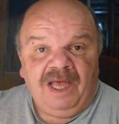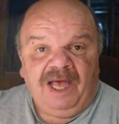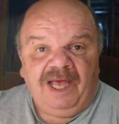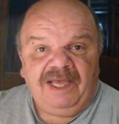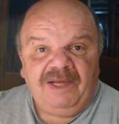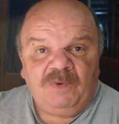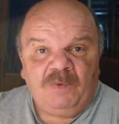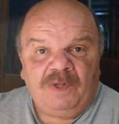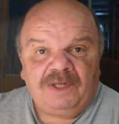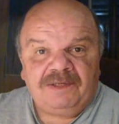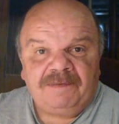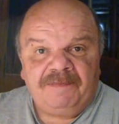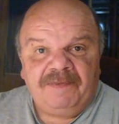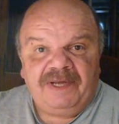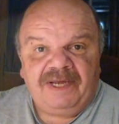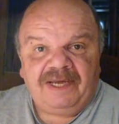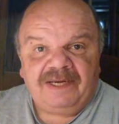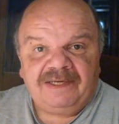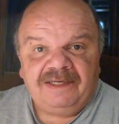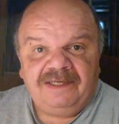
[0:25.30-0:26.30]
Hi and welcome
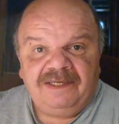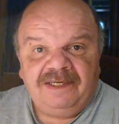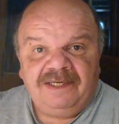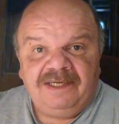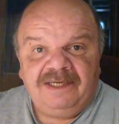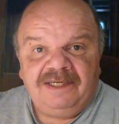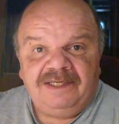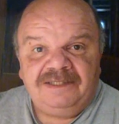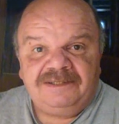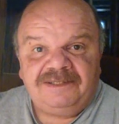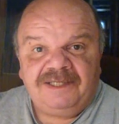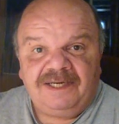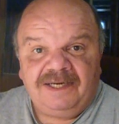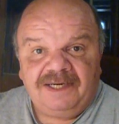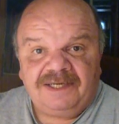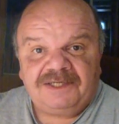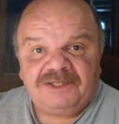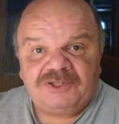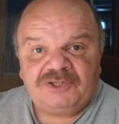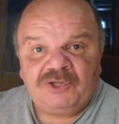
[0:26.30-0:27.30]
back. Today I'd
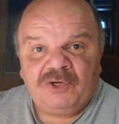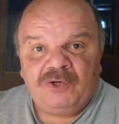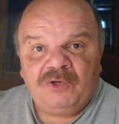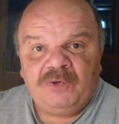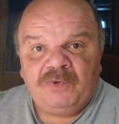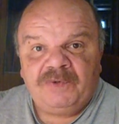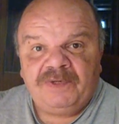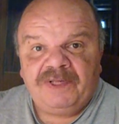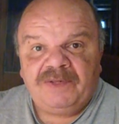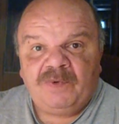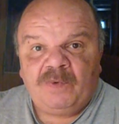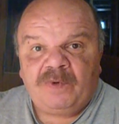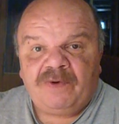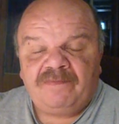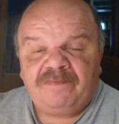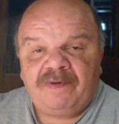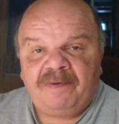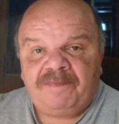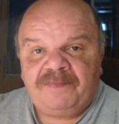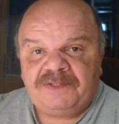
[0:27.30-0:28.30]
like to show you another one
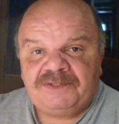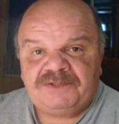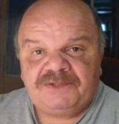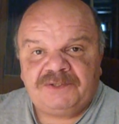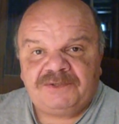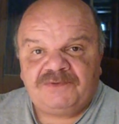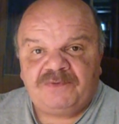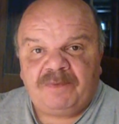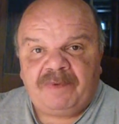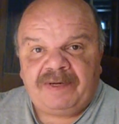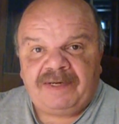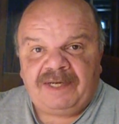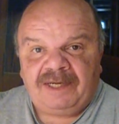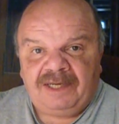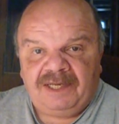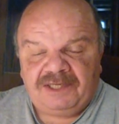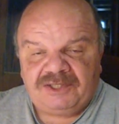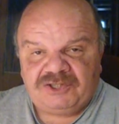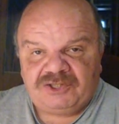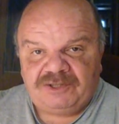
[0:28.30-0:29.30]
of my pistols from my
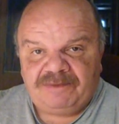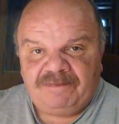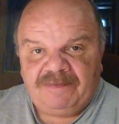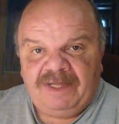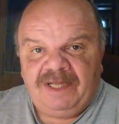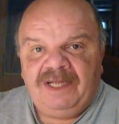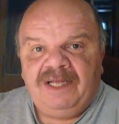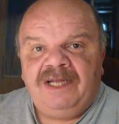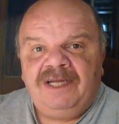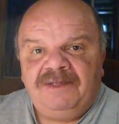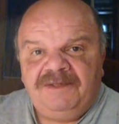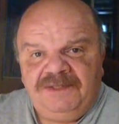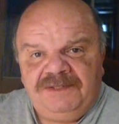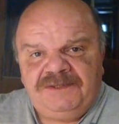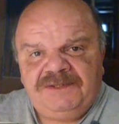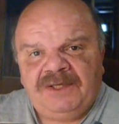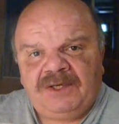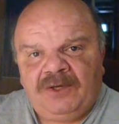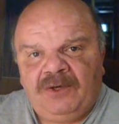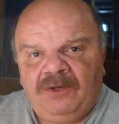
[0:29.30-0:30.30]
collection. This
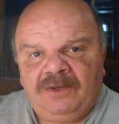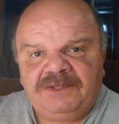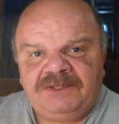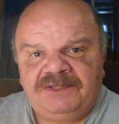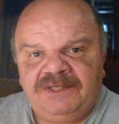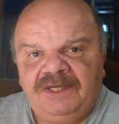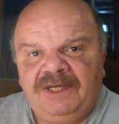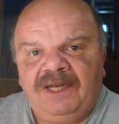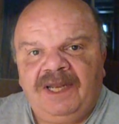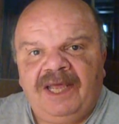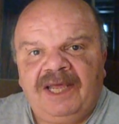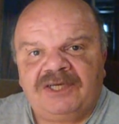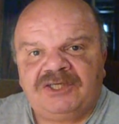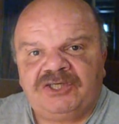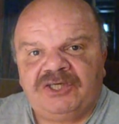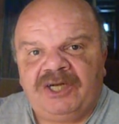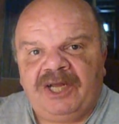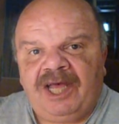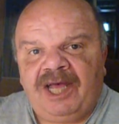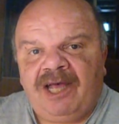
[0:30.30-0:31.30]
is the Colt Single
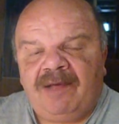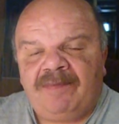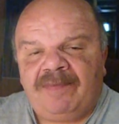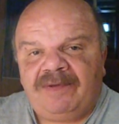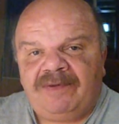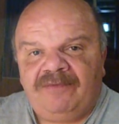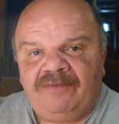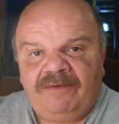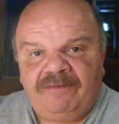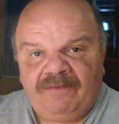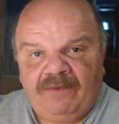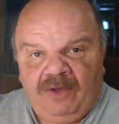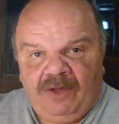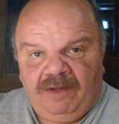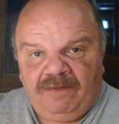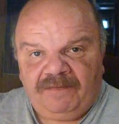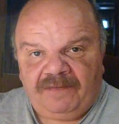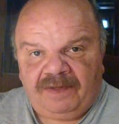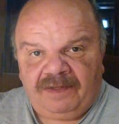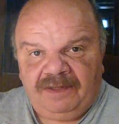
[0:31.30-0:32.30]
Action Army
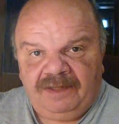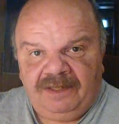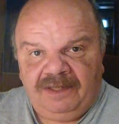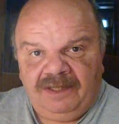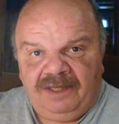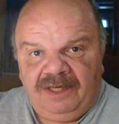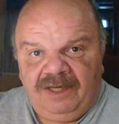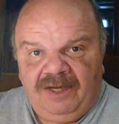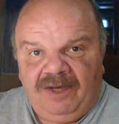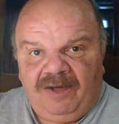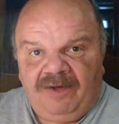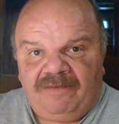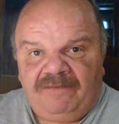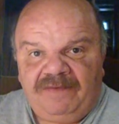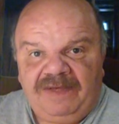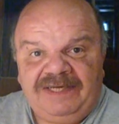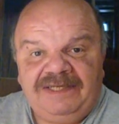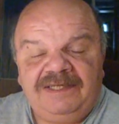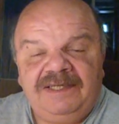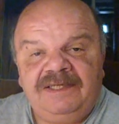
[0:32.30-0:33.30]
revolver of
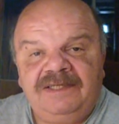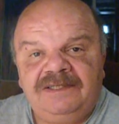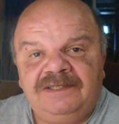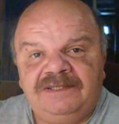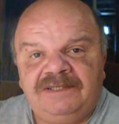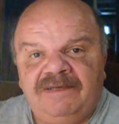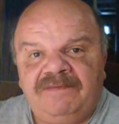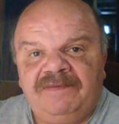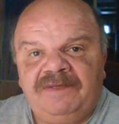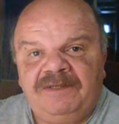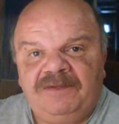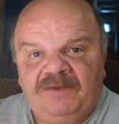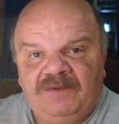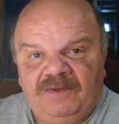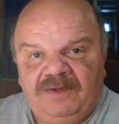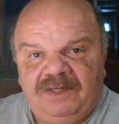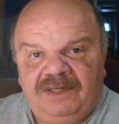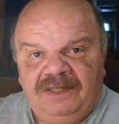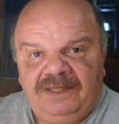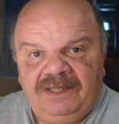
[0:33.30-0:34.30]

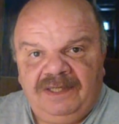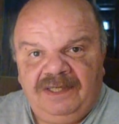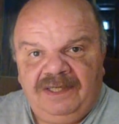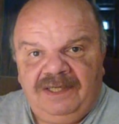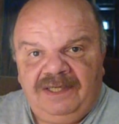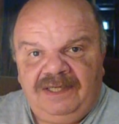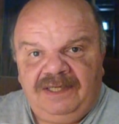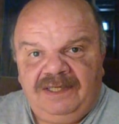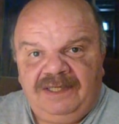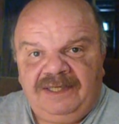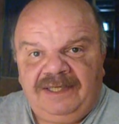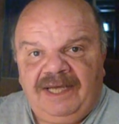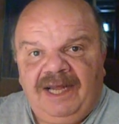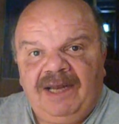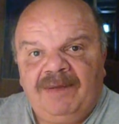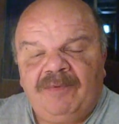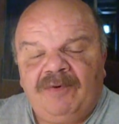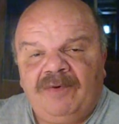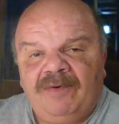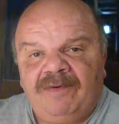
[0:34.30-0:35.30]
1873,
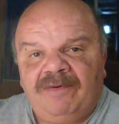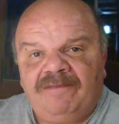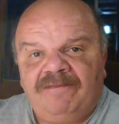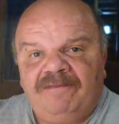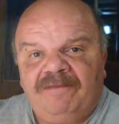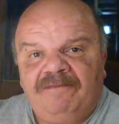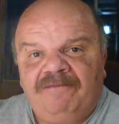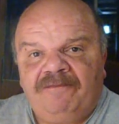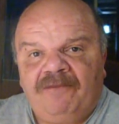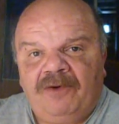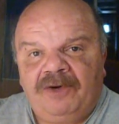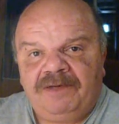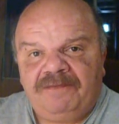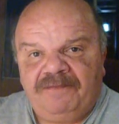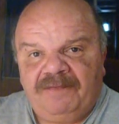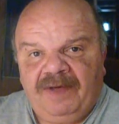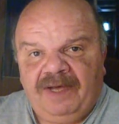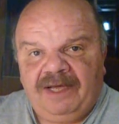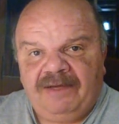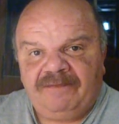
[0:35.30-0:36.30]
caliber of
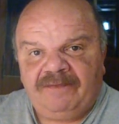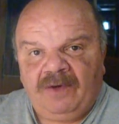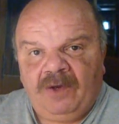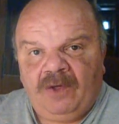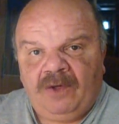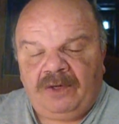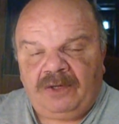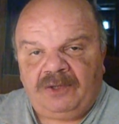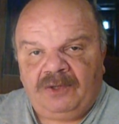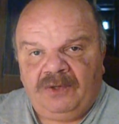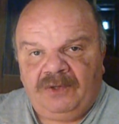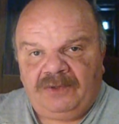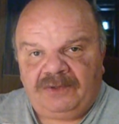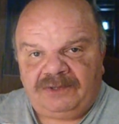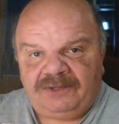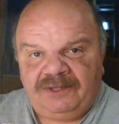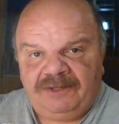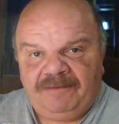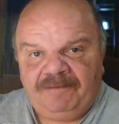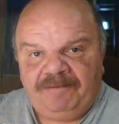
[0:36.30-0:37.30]
.45 long Colt.